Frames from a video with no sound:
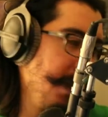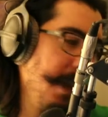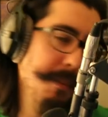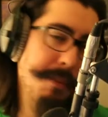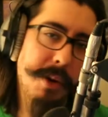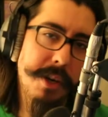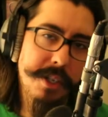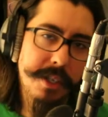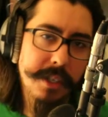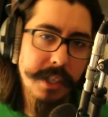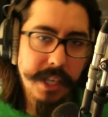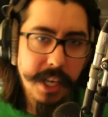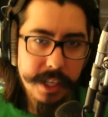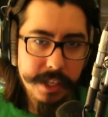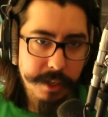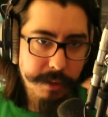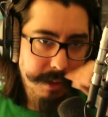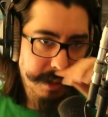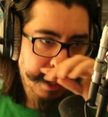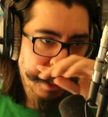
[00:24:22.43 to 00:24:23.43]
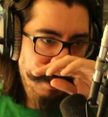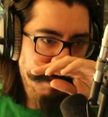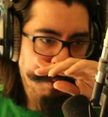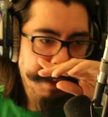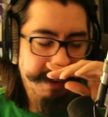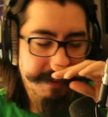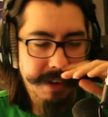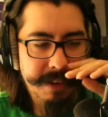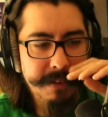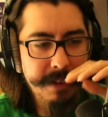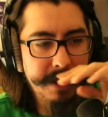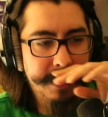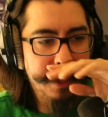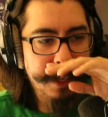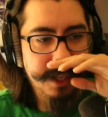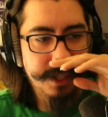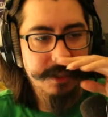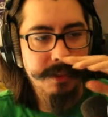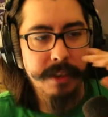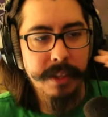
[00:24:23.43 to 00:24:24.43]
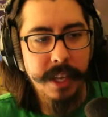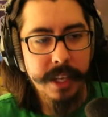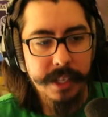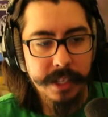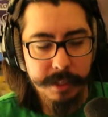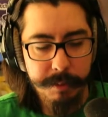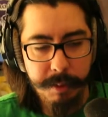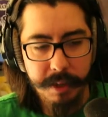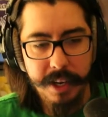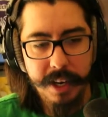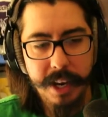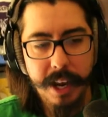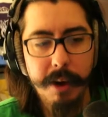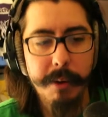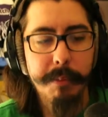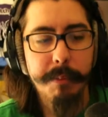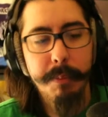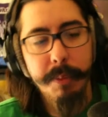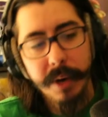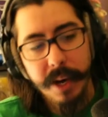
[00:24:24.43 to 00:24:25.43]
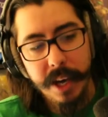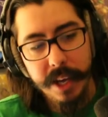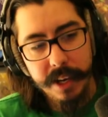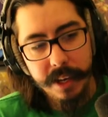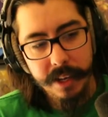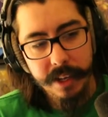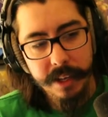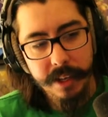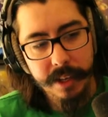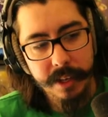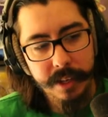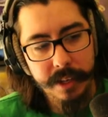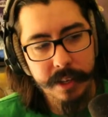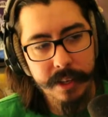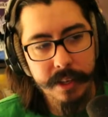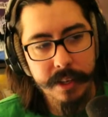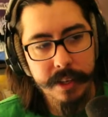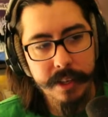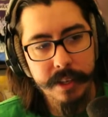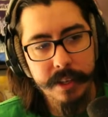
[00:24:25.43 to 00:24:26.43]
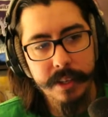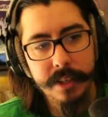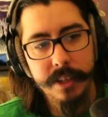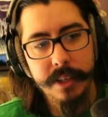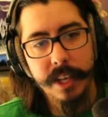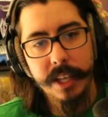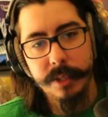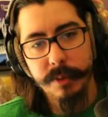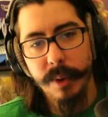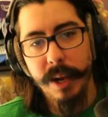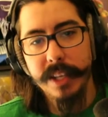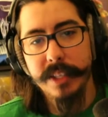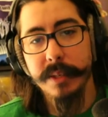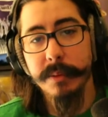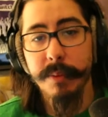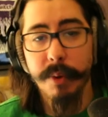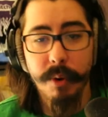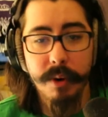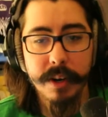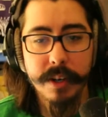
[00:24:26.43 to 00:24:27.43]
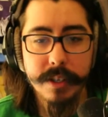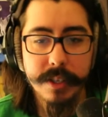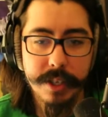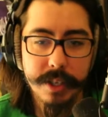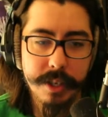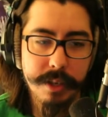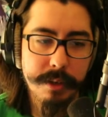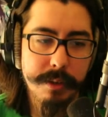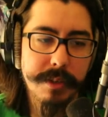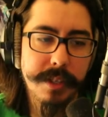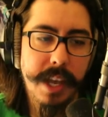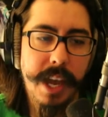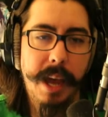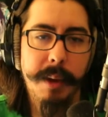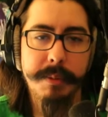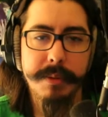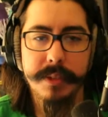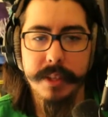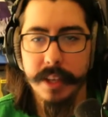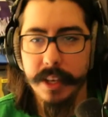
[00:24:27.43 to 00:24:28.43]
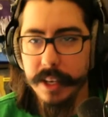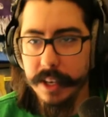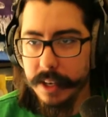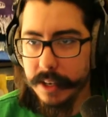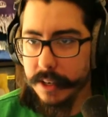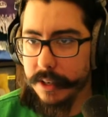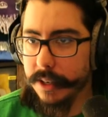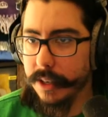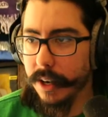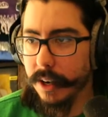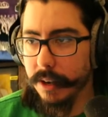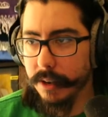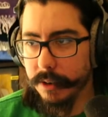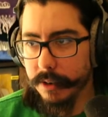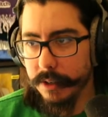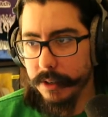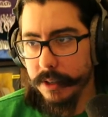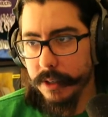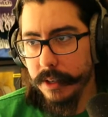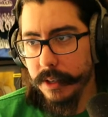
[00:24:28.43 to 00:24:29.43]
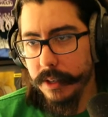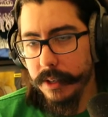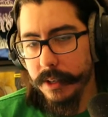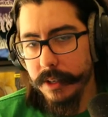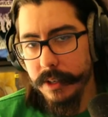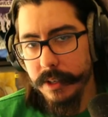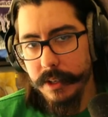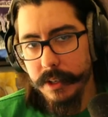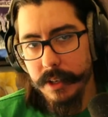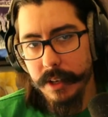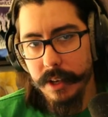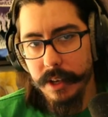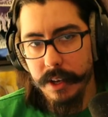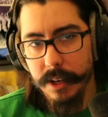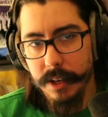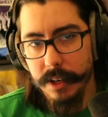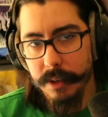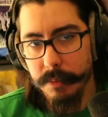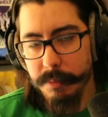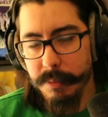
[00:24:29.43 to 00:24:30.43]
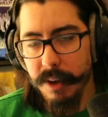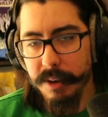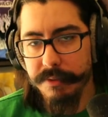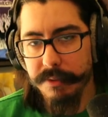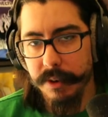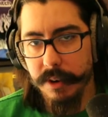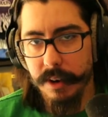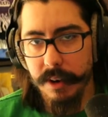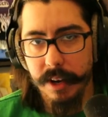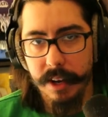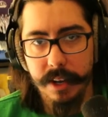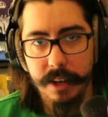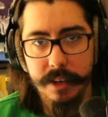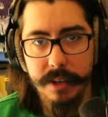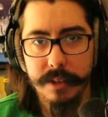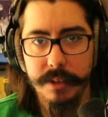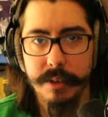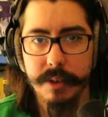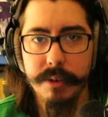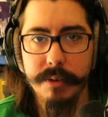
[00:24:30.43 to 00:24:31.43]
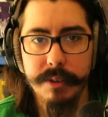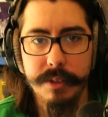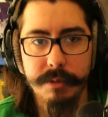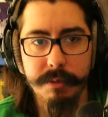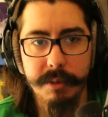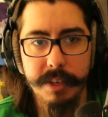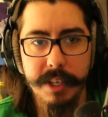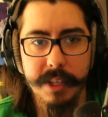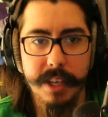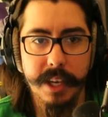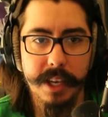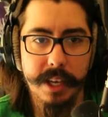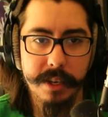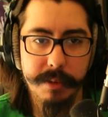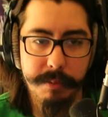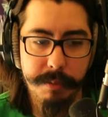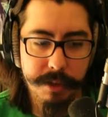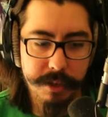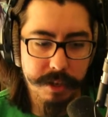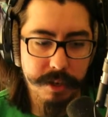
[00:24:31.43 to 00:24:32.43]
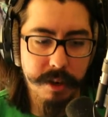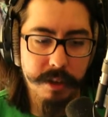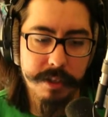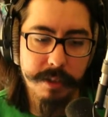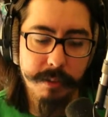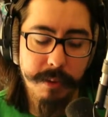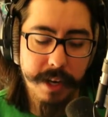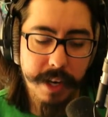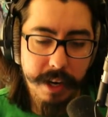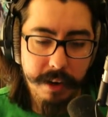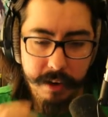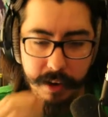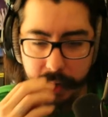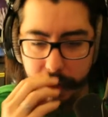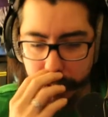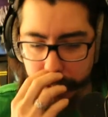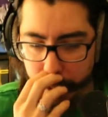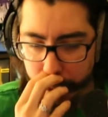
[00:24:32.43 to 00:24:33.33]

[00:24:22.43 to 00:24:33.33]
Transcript: Personally, I do a little bit of everything, so I like to spread it out, but that's why it's important to use apps like, Buffer and Hootsuite that can push it all to one area.